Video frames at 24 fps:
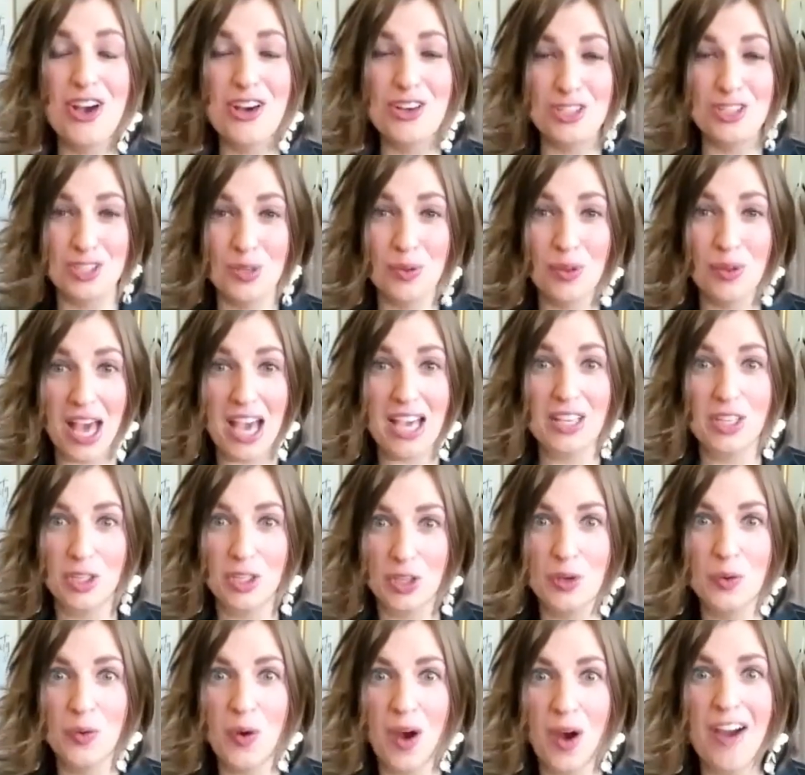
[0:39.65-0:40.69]
so that
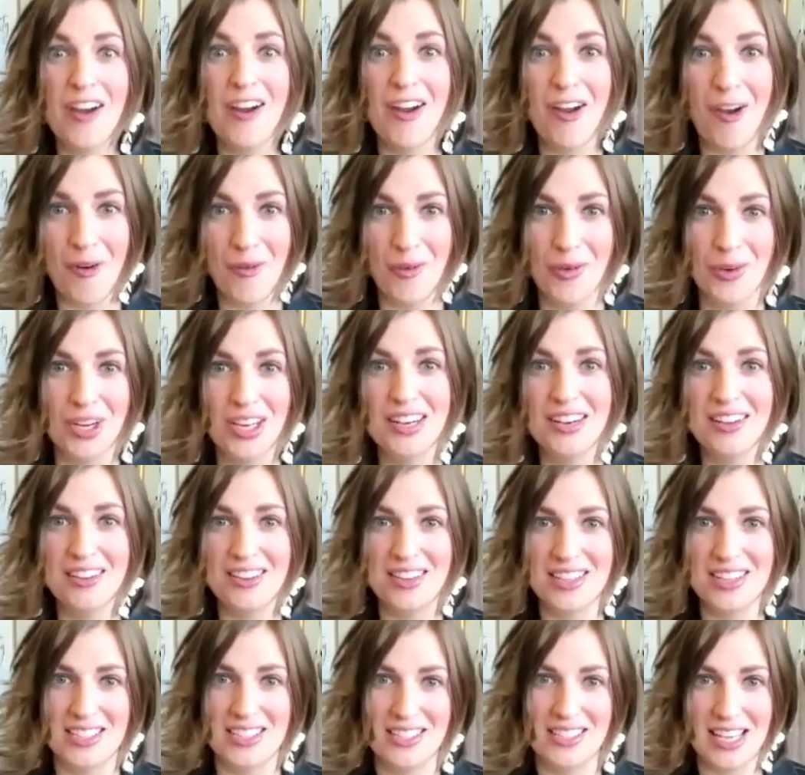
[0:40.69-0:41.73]
you are owning
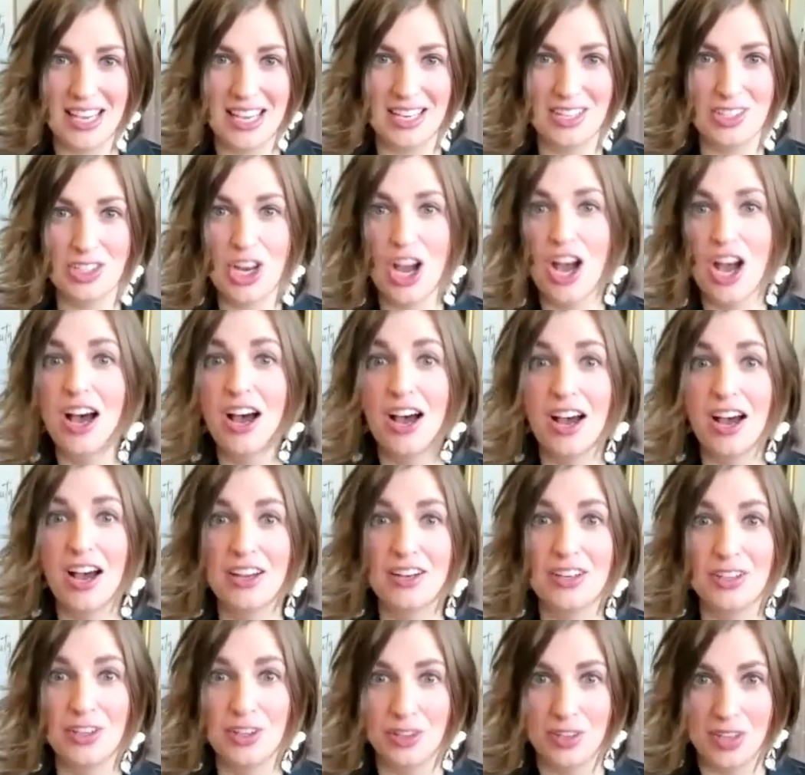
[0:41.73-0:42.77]
the stage
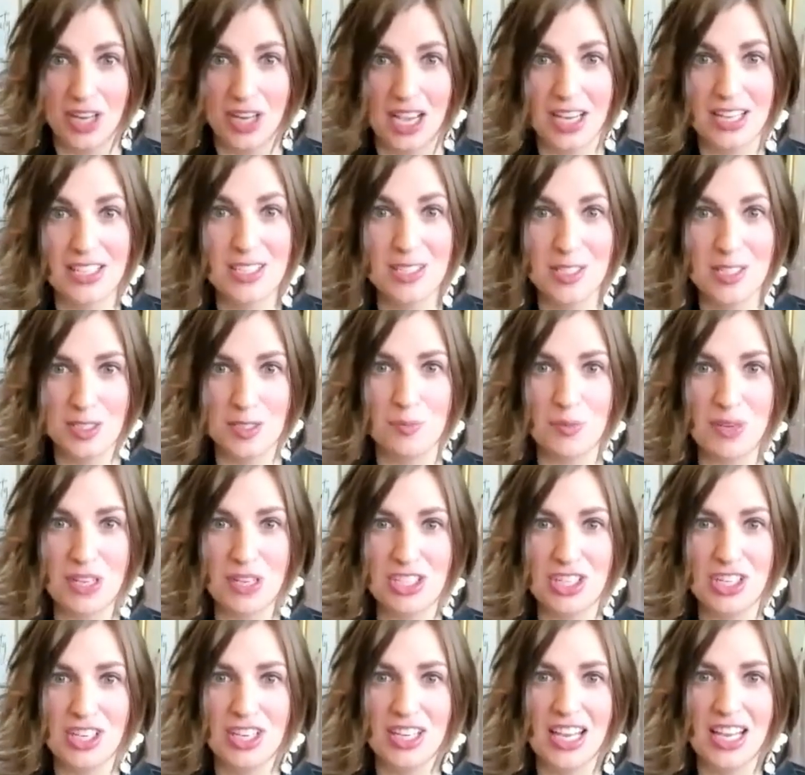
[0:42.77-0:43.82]
on your next
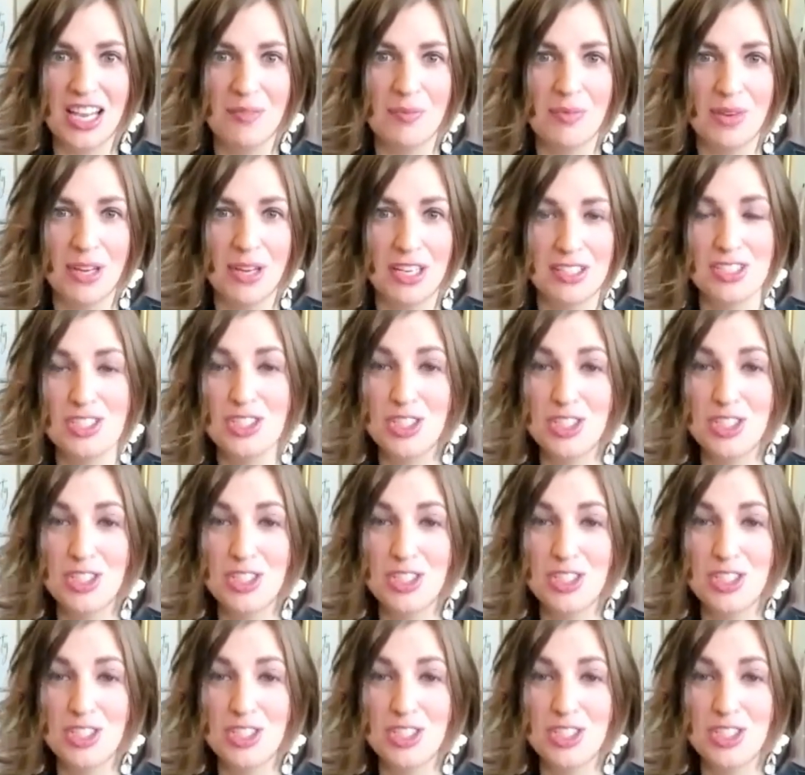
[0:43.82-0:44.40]
speaking engagement.